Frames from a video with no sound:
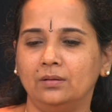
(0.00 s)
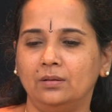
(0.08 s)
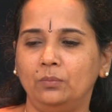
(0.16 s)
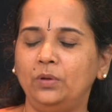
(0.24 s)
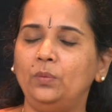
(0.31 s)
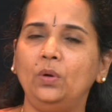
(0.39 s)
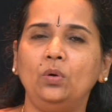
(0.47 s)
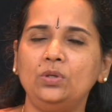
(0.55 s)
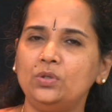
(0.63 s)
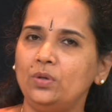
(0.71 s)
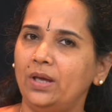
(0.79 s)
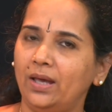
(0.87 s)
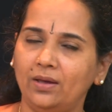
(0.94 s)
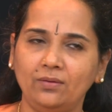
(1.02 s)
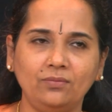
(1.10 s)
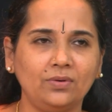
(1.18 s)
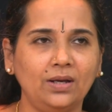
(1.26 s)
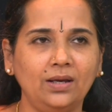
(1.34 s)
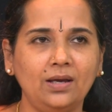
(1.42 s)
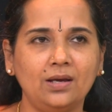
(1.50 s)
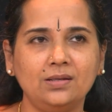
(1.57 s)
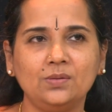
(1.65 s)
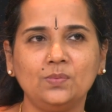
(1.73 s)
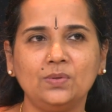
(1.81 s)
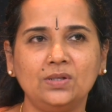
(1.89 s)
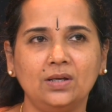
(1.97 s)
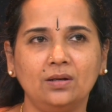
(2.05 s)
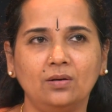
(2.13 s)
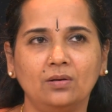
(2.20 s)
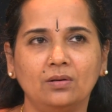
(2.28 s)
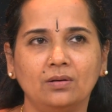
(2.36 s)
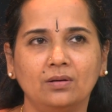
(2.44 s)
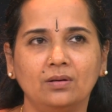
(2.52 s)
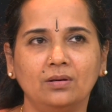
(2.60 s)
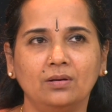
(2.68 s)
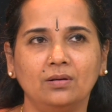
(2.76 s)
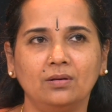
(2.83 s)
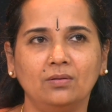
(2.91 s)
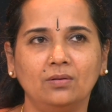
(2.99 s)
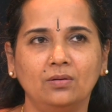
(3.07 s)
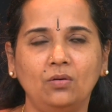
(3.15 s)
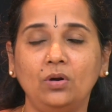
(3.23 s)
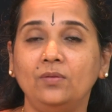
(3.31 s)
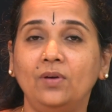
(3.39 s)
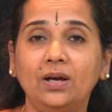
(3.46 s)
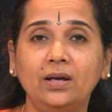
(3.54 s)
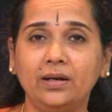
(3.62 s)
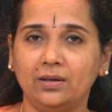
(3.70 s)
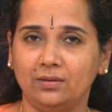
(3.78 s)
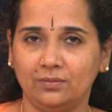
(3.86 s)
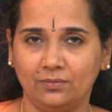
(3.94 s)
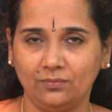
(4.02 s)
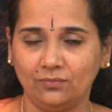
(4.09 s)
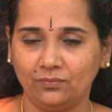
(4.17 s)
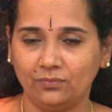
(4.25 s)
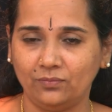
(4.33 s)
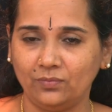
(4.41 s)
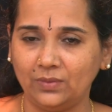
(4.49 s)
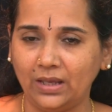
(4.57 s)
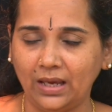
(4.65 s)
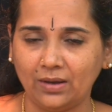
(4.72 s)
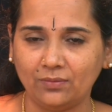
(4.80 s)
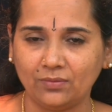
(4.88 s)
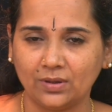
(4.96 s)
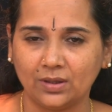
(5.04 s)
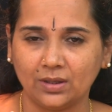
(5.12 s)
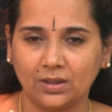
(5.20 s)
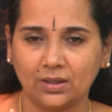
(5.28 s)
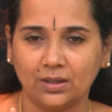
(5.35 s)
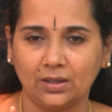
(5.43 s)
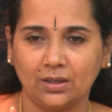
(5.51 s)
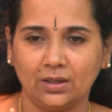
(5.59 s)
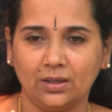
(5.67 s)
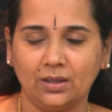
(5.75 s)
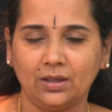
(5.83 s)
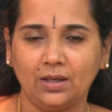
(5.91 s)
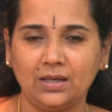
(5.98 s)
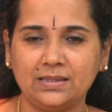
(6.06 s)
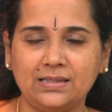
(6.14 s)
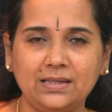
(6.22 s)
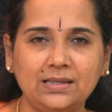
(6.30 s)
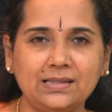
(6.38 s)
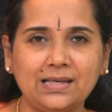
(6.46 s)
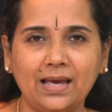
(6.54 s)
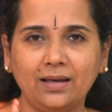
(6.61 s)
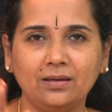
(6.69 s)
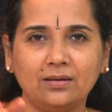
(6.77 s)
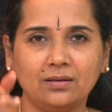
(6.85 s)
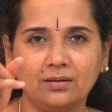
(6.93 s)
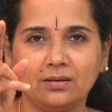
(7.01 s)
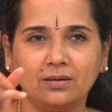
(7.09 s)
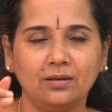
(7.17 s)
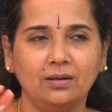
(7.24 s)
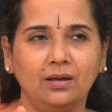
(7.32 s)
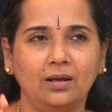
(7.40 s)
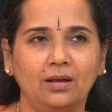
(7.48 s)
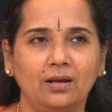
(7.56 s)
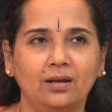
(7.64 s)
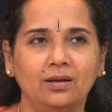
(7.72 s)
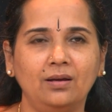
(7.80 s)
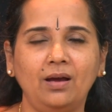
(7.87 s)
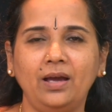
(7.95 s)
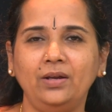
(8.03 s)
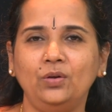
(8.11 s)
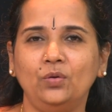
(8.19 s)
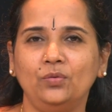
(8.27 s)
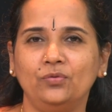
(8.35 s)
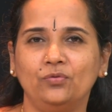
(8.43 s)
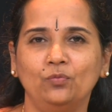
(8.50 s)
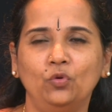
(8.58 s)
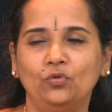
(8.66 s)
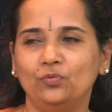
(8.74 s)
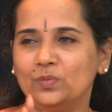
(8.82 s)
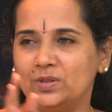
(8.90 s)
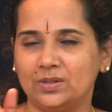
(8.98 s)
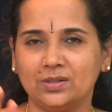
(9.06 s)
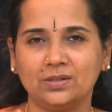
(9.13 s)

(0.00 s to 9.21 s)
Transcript: But we also have ragas which are called Vakra. They have a zigzag kind of movement.